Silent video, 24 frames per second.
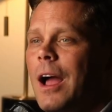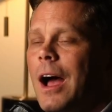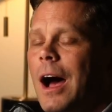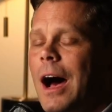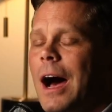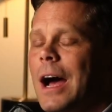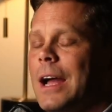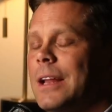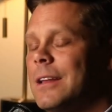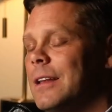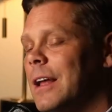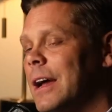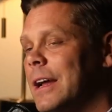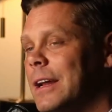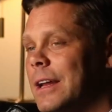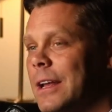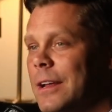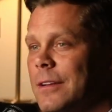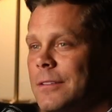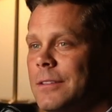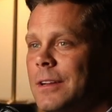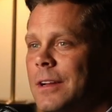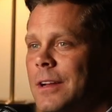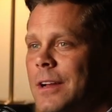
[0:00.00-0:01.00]

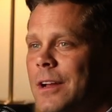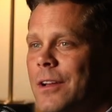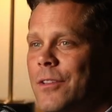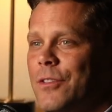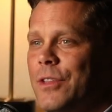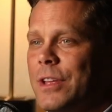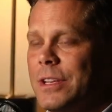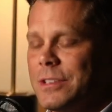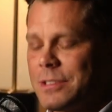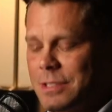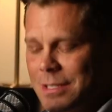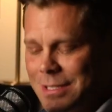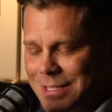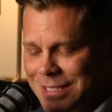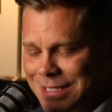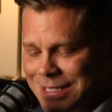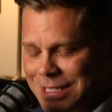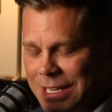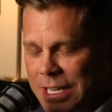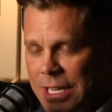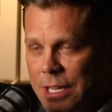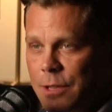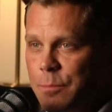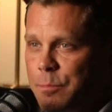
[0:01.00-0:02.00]
highlighting this
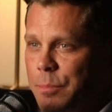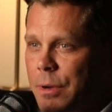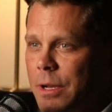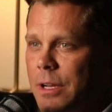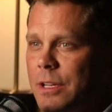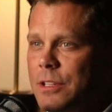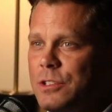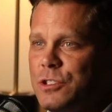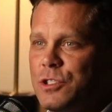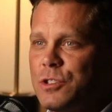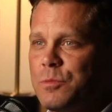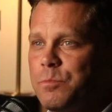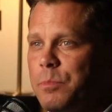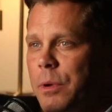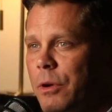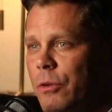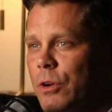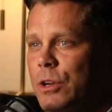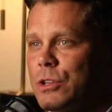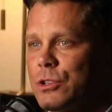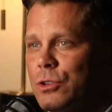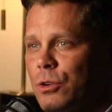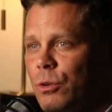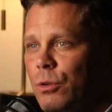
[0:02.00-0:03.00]
deep
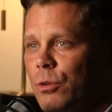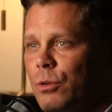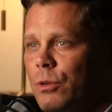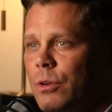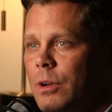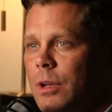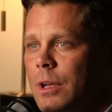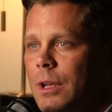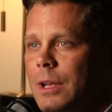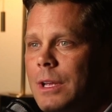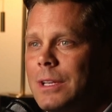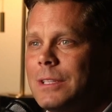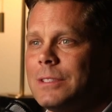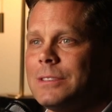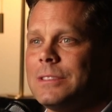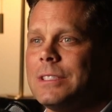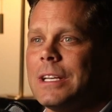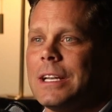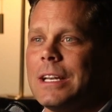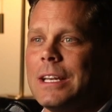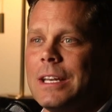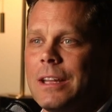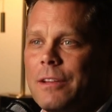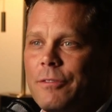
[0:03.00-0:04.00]
spiritual
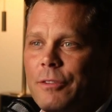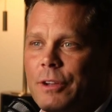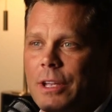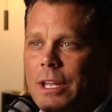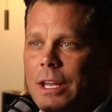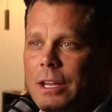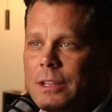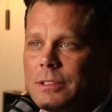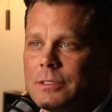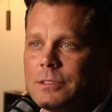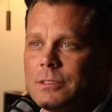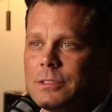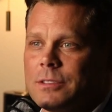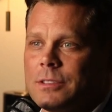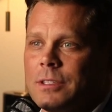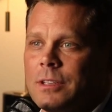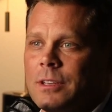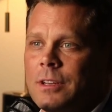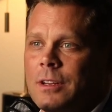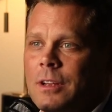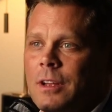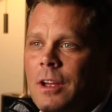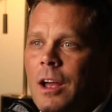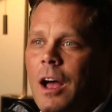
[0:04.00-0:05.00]
significance
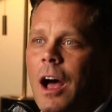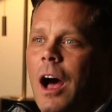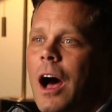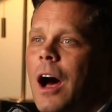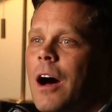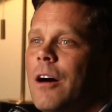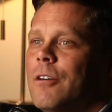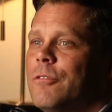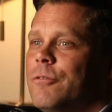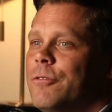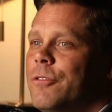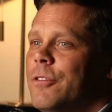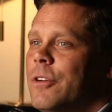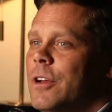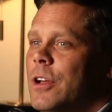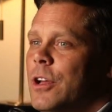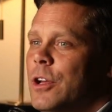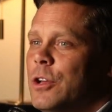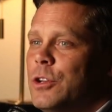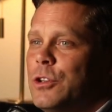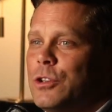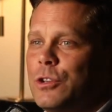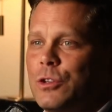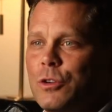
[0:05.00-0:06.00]
of
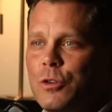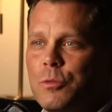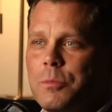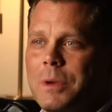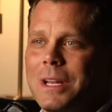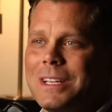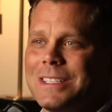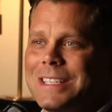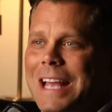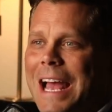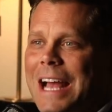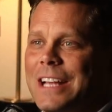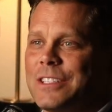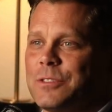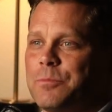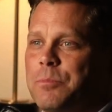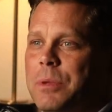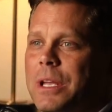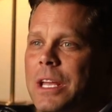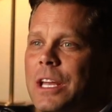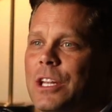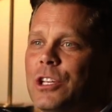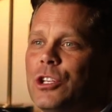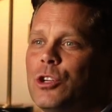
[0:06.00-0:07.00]
humans as
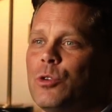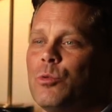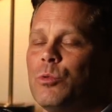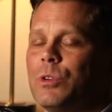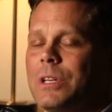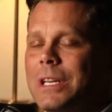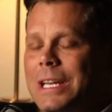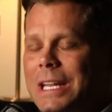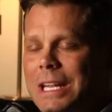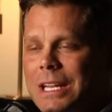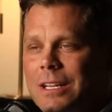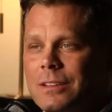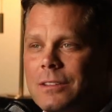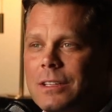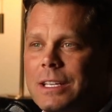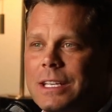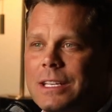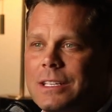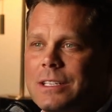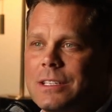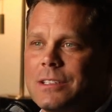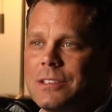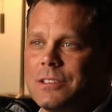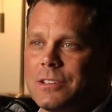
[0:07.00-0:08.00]
being
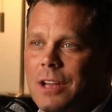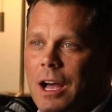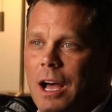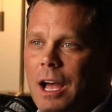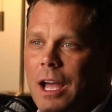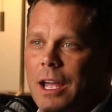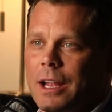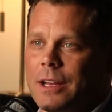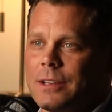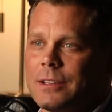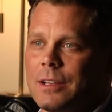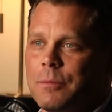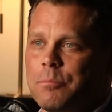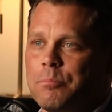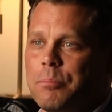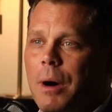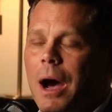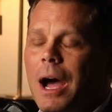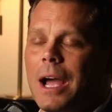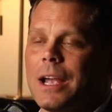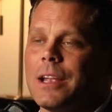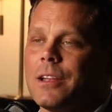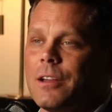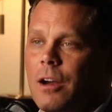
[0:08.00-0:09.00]
uniquely designed
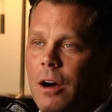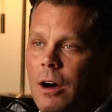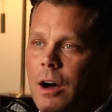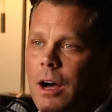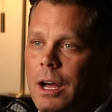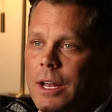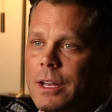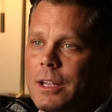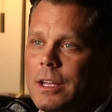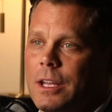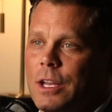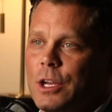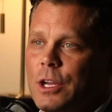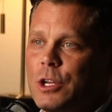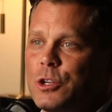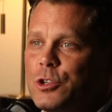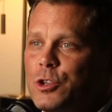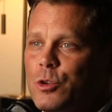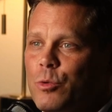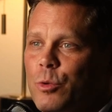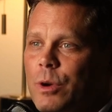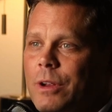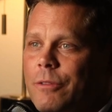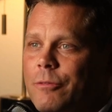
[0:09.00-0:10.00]
by God
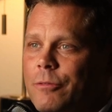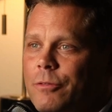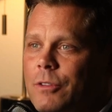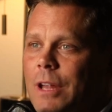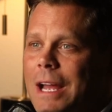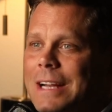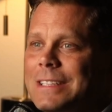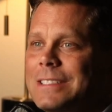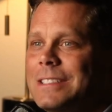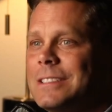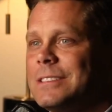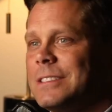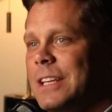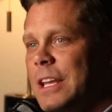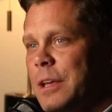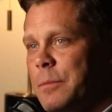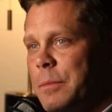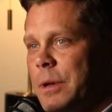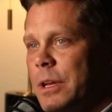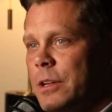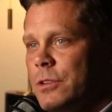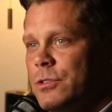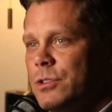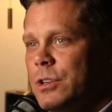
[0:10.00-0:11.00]
to reflect his
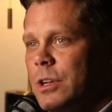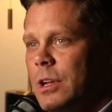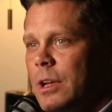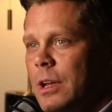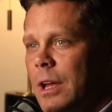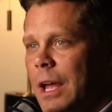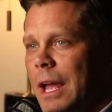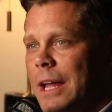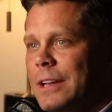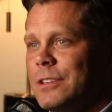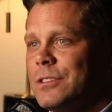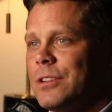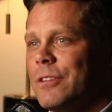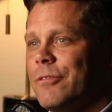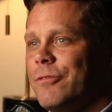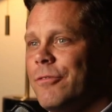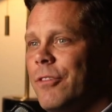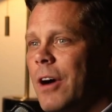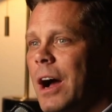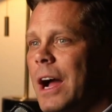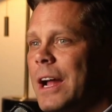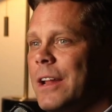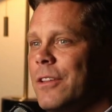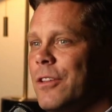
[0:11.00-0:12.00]
image and to
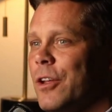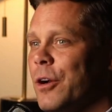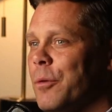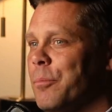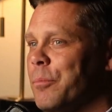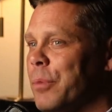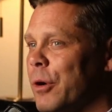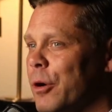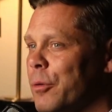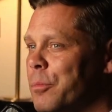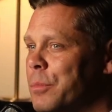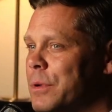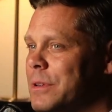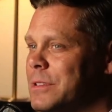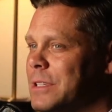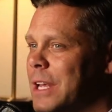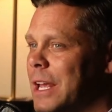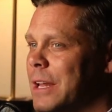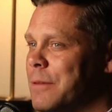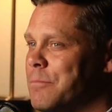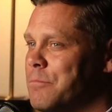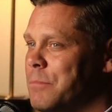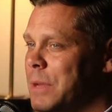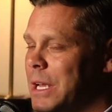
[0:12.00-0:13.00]
find their purpose
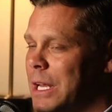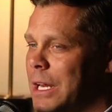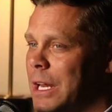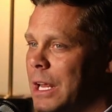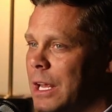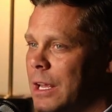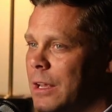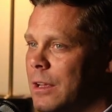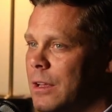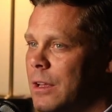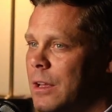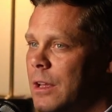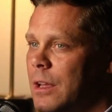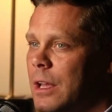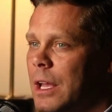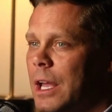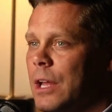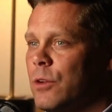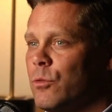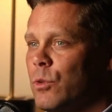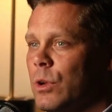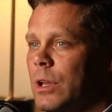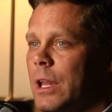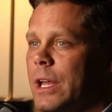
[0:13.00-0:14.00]
and meaning
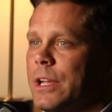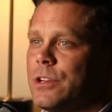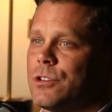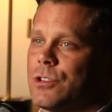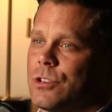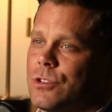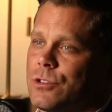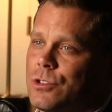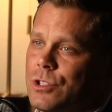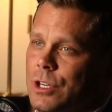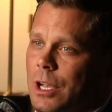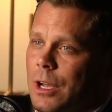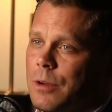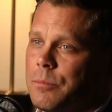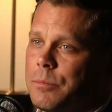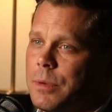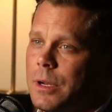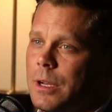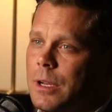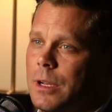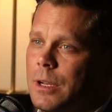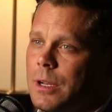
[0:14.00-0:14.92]
in relationship